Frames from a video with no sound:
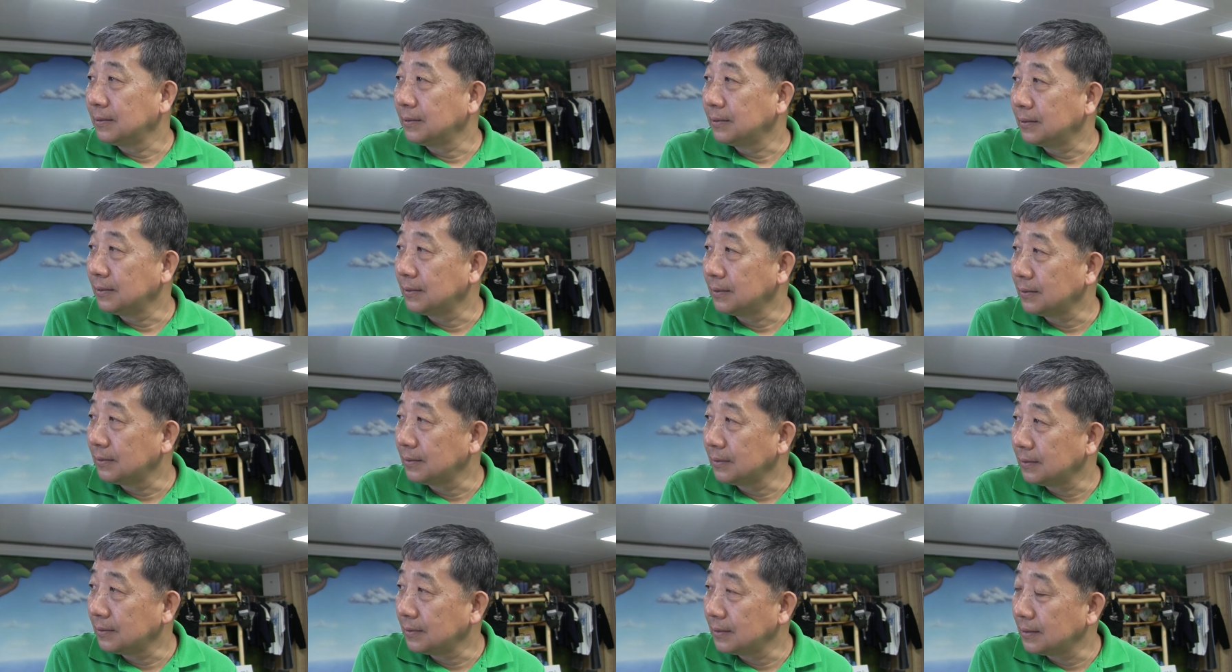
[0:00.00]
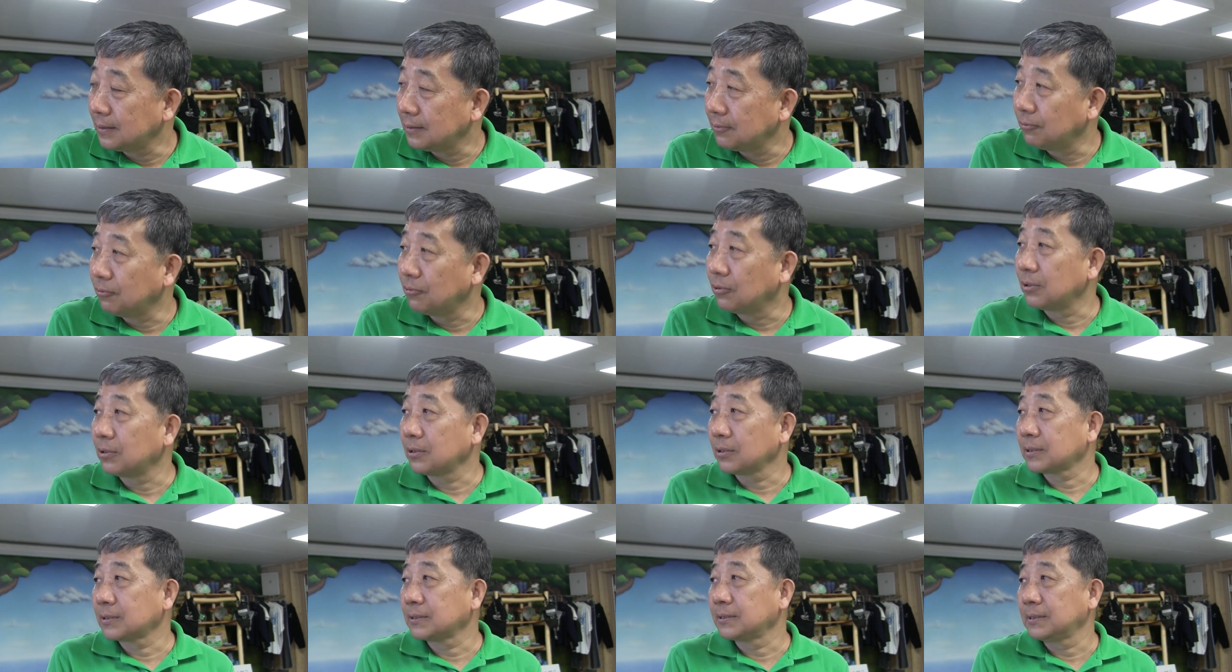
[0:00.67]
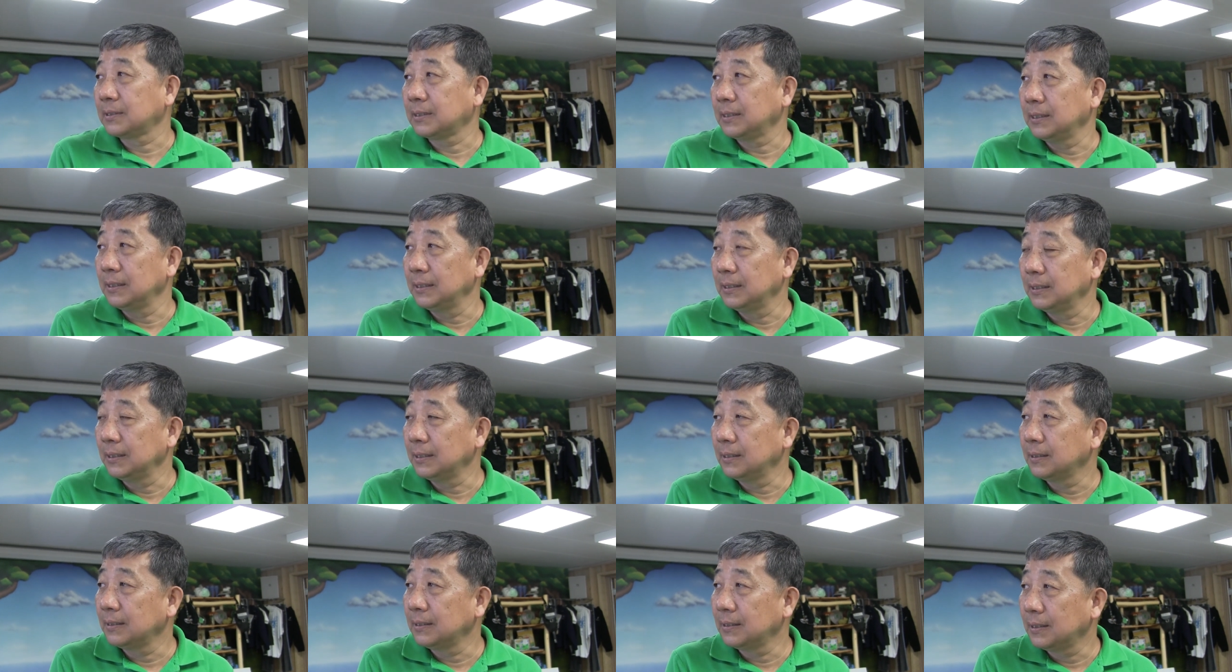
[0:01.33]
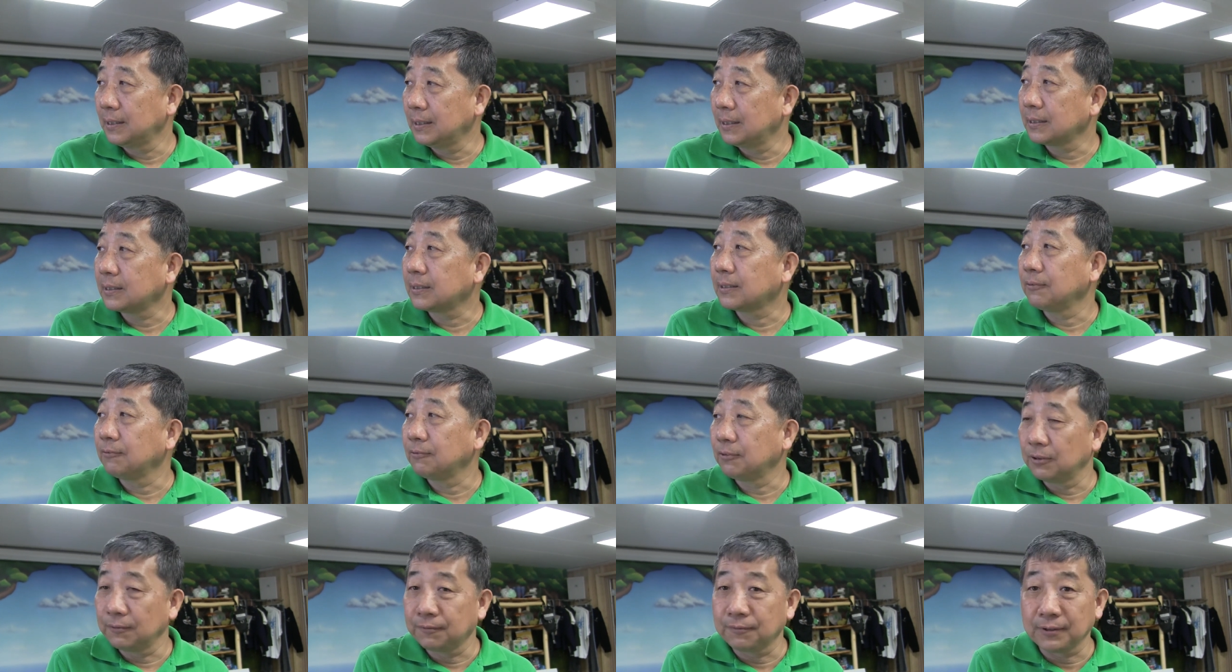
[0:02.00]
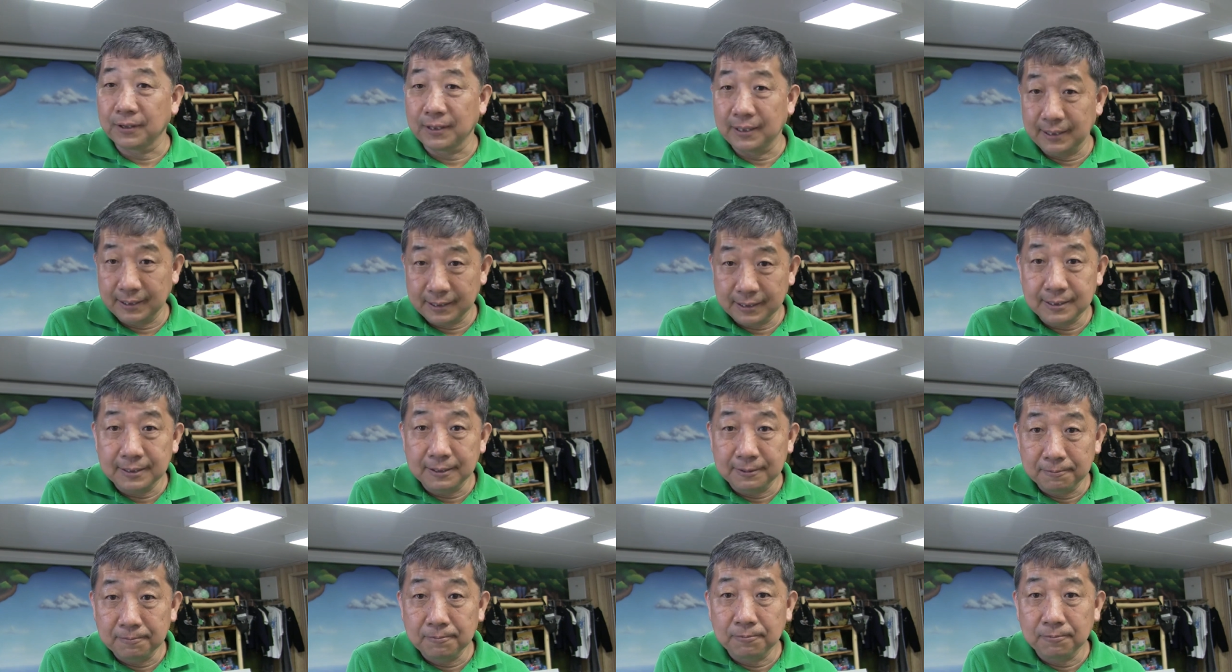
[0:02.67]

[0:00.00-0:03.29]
uh, work the at the Wolf Lake.